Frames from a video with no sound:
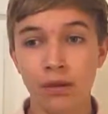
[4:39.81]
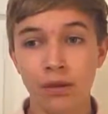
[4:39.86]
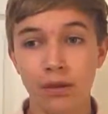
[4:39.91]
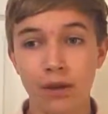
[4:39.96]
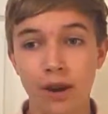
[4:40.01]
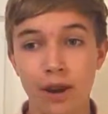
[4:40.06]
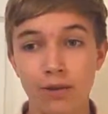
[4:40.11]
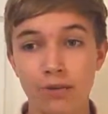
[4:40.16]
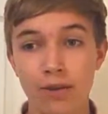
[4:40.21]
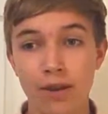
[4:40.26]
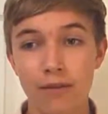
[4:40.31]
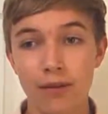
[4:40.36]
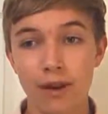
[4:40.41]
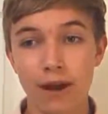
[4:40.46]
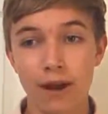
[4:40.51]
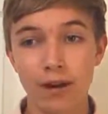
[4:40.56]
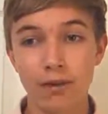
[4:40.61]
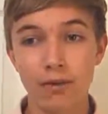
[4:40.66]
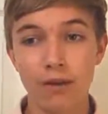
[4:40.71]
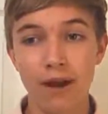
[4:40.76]
Now, given
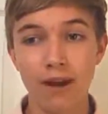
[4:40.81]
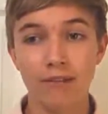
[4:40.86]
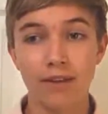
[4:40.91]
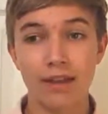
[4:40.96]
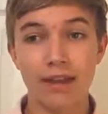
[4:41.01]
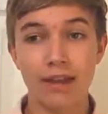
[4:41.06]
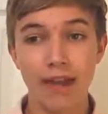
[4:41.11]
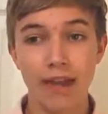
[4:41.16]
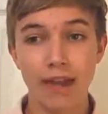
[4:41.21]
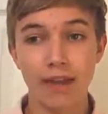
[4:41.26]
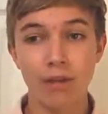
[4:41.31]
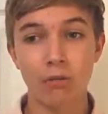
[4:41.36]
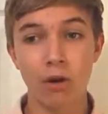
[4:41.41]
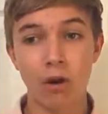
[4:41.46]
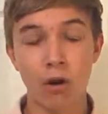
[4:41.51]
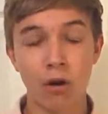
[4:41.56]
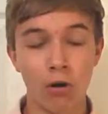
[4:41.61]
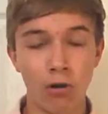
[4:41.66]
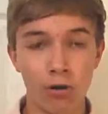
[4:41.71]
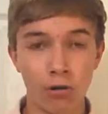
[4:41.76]
I do have the gain
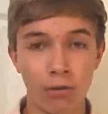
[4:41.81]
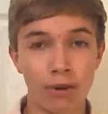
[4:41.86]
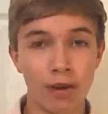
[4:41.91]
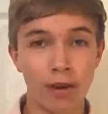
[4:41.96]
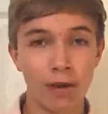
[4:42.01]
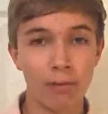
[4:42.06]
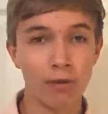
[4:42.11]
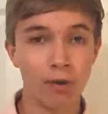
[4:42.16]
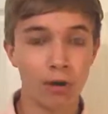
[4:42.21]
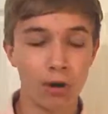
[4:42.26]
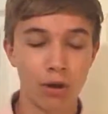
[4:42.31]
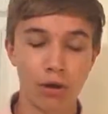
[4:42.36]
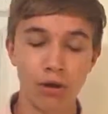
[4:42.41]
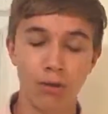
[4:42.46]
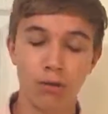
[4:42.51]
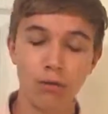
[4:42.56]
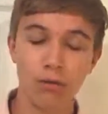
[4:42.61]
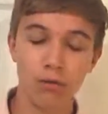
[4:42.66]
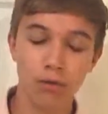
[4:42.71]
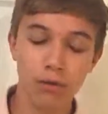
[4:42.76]
all the way up in the
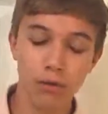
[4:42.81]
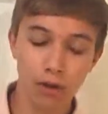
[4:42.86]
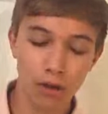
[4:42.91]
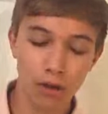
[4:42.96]
audio